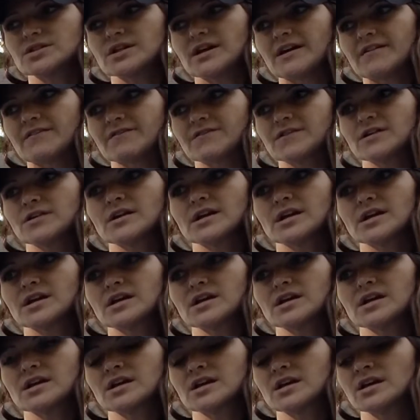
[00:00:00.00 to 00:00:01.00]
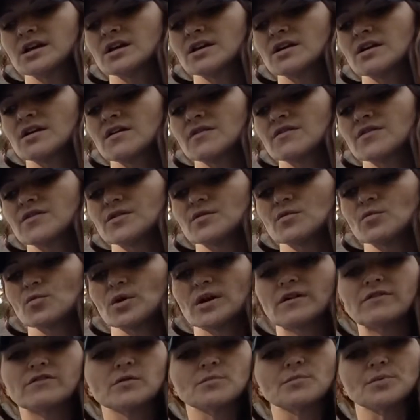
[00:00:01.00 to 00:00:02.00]
I feel like
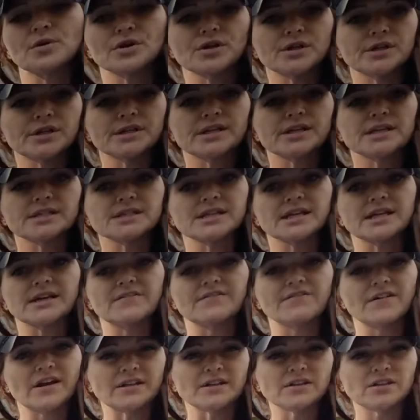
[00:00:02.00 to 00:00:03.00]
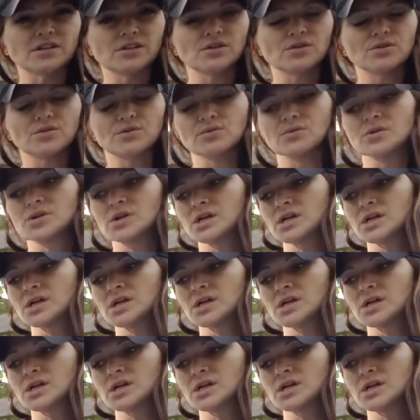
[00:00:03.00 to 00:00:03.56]
whatever burden is like affecting you,